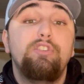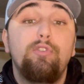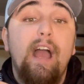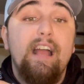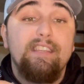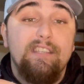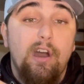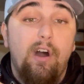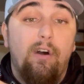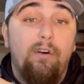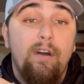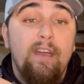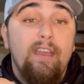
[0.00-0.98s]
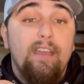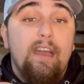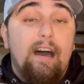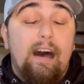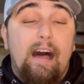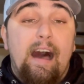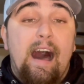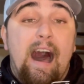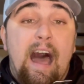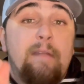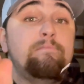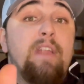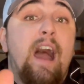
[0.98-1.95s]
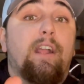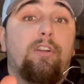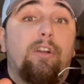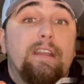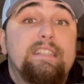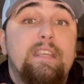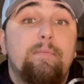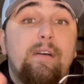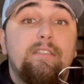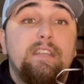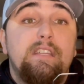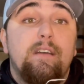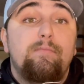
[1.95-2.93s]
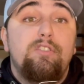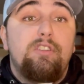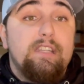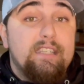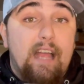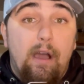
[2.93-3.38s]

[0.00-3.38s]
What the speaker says: You guys know I'm not crazy about EWGs.